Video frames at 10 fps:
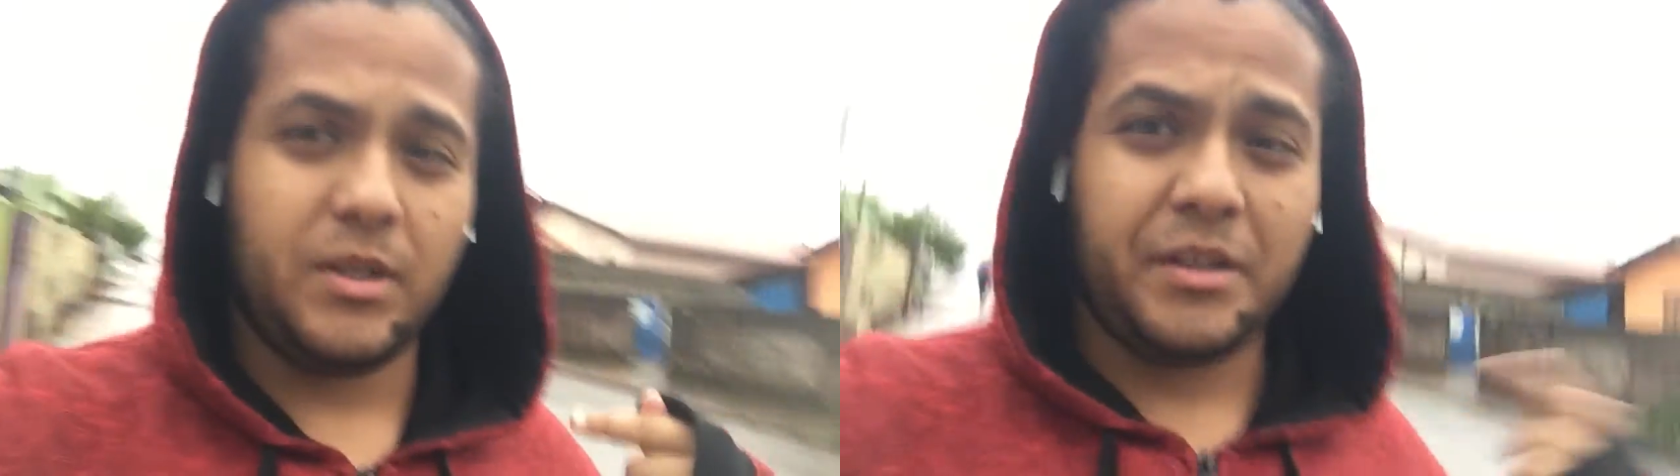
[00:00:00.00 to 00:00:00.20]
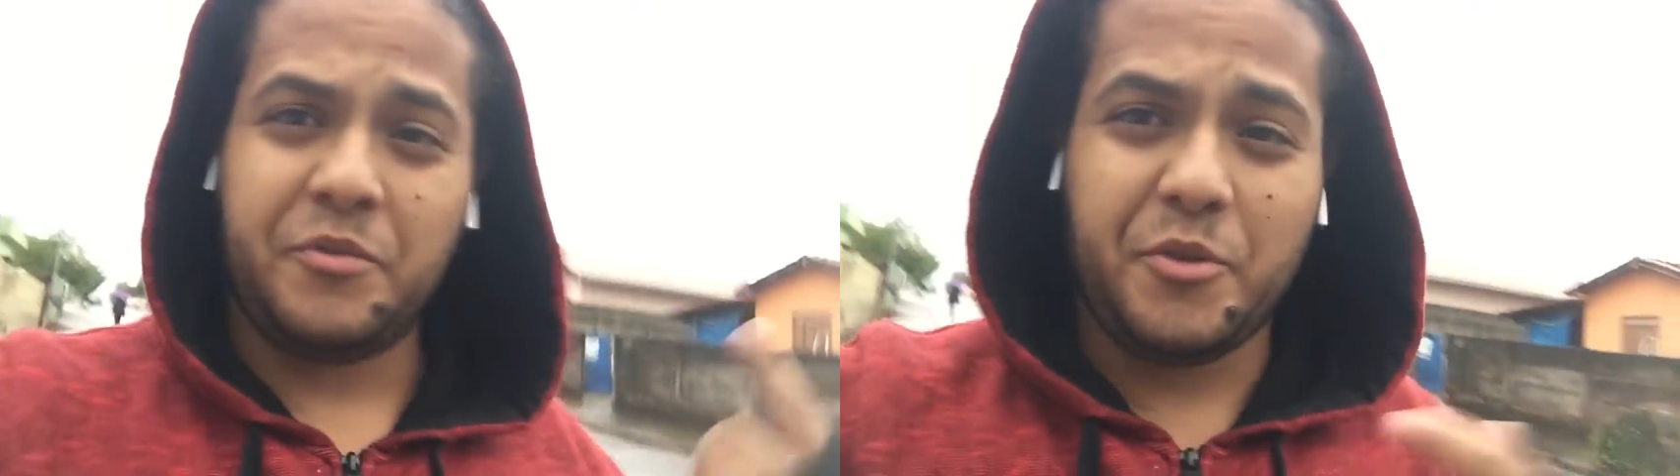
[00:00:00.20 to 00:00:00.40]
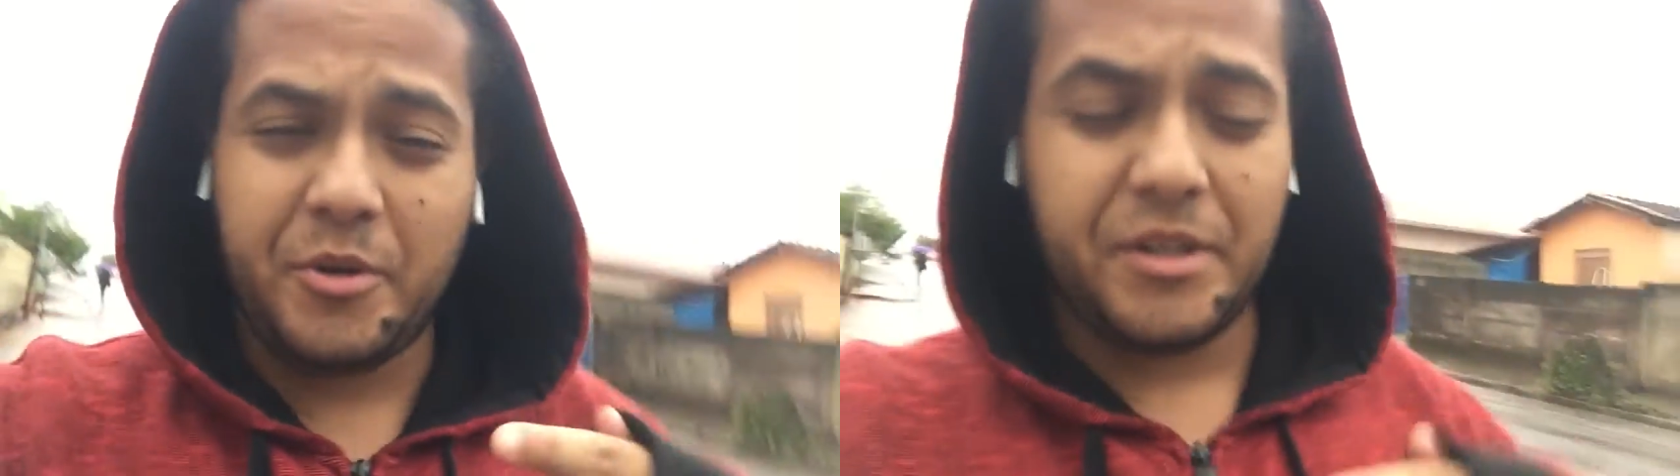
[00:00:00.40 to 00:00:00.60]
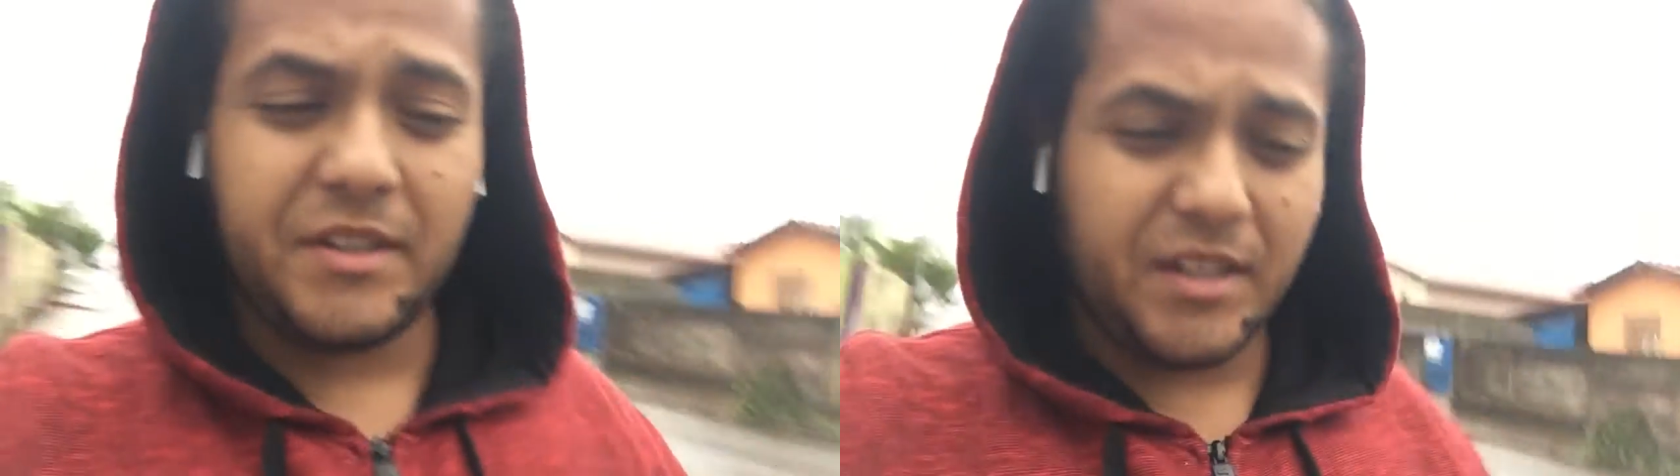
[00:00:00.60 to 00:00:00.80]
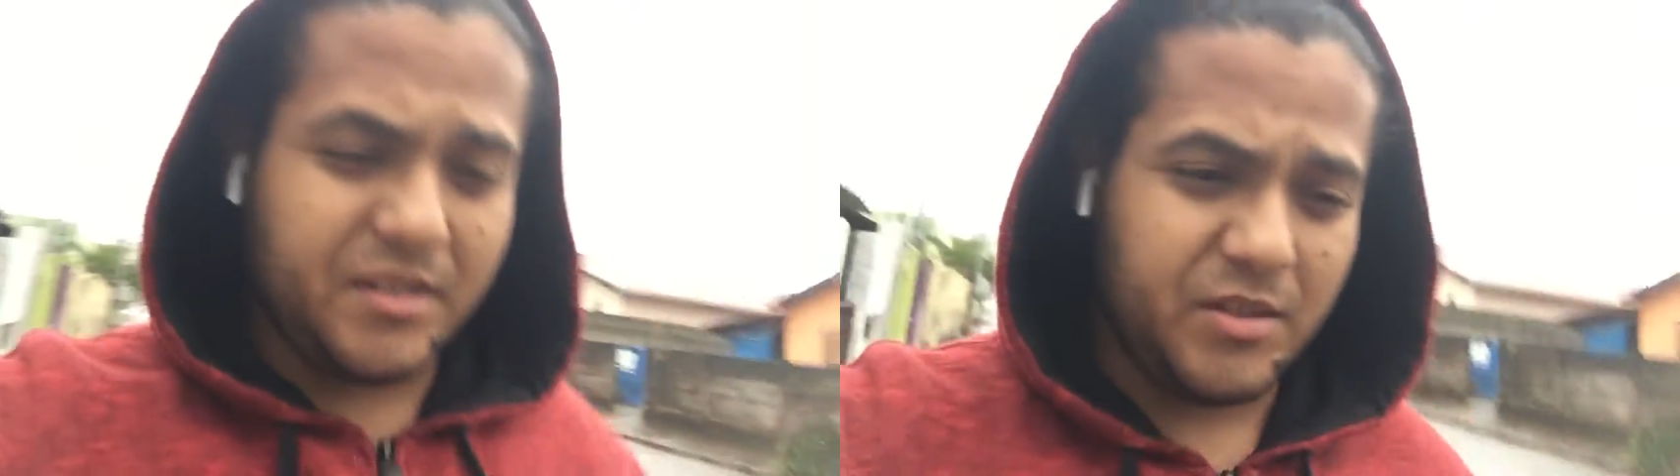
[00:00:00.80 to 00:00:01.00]
I didn't record
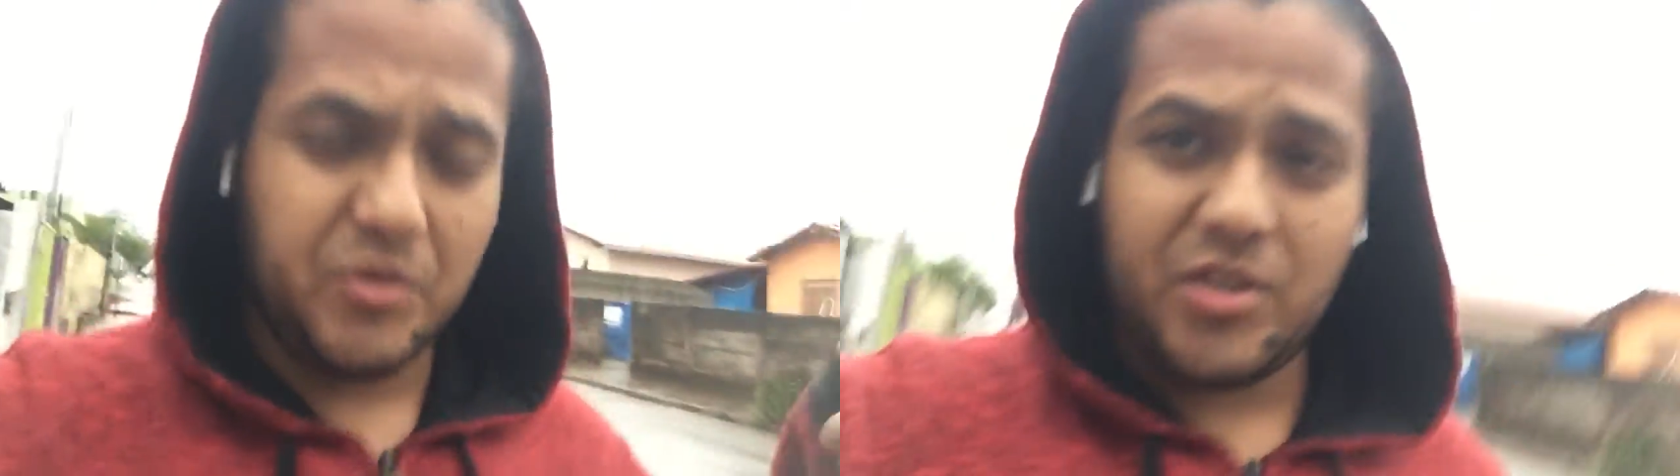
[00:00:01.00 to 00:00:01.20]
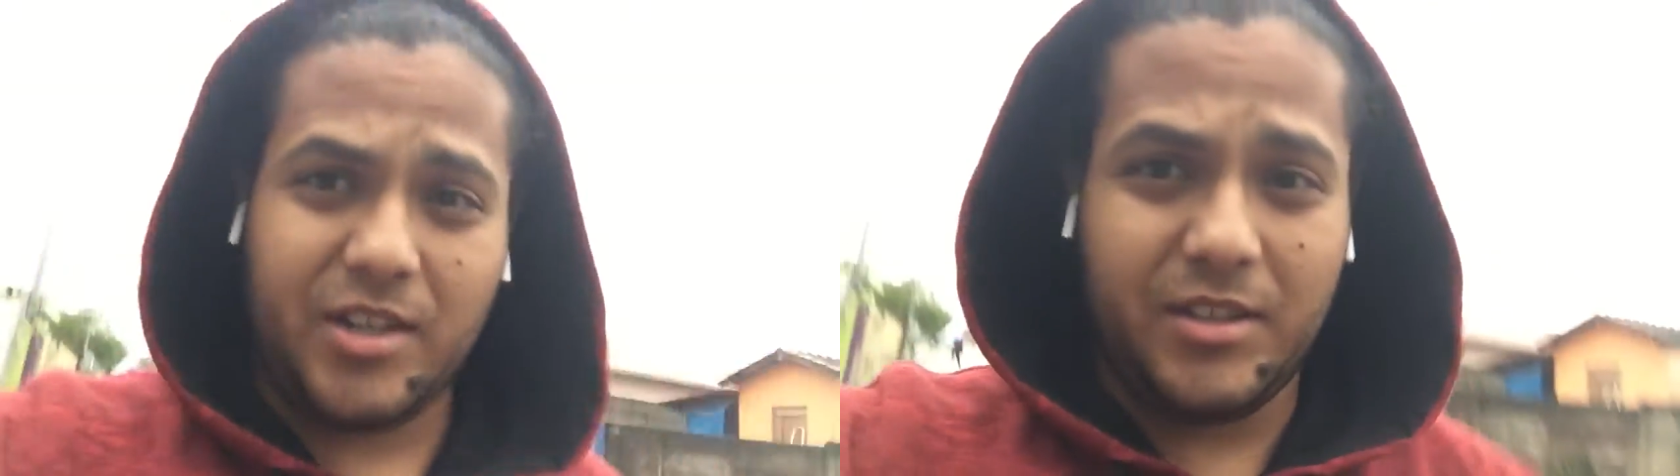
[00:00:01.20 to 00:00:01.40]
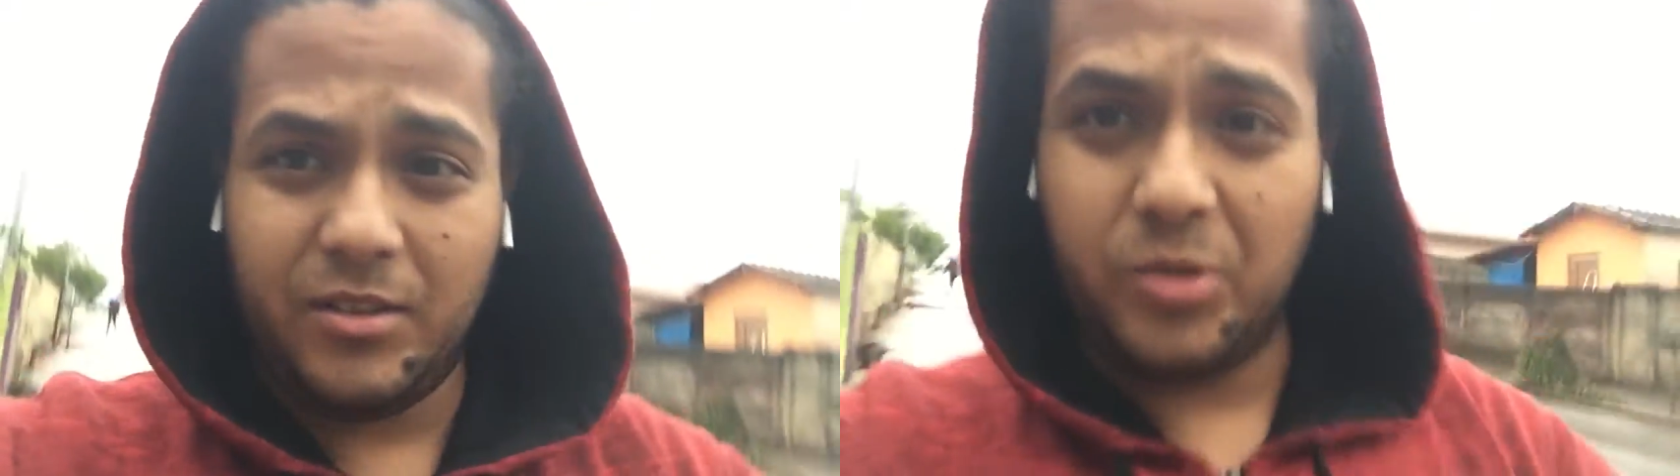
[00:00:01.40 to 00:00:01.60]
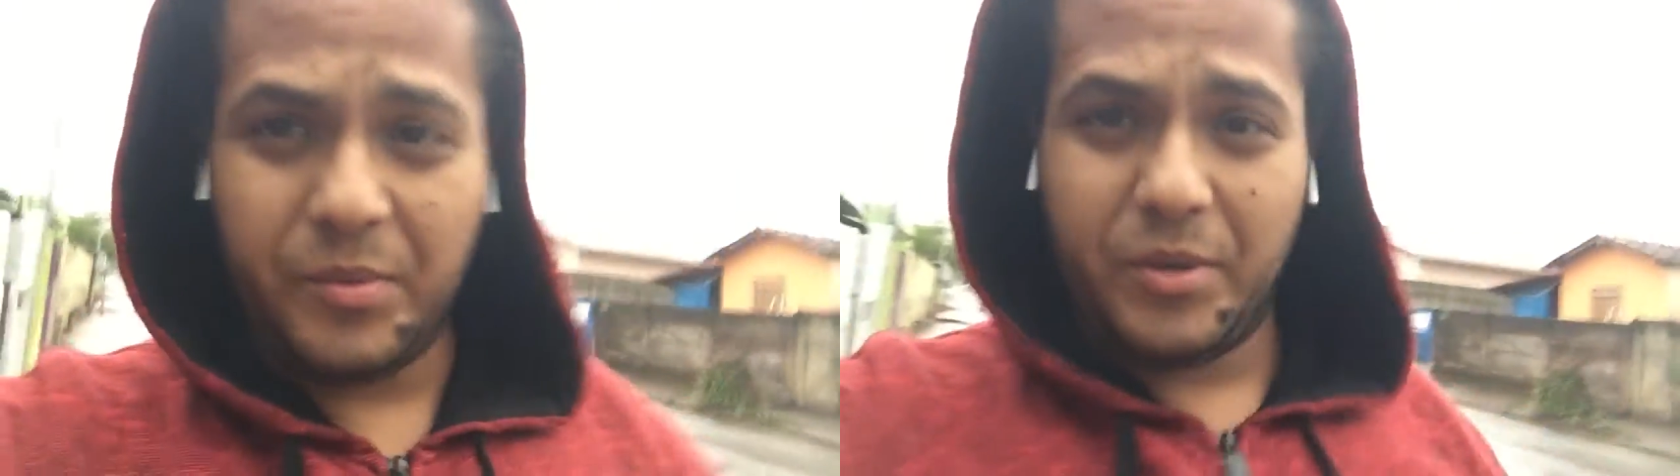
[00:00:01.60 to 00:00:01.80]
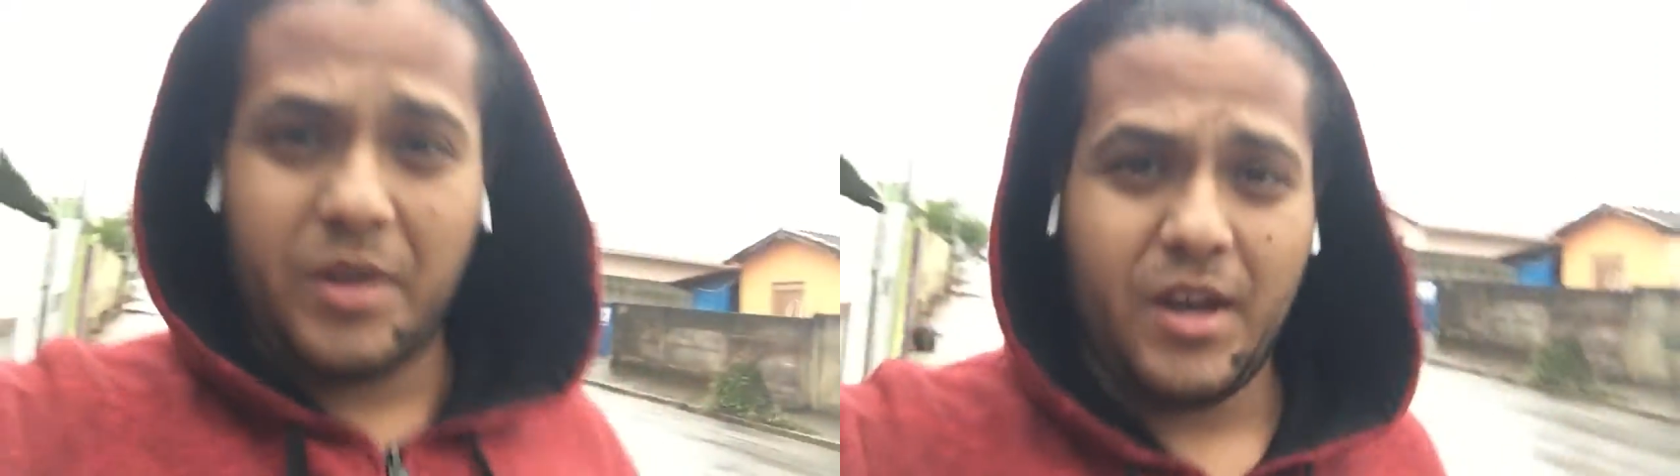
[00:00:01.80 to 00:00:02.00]
anything because it was chirping a little bit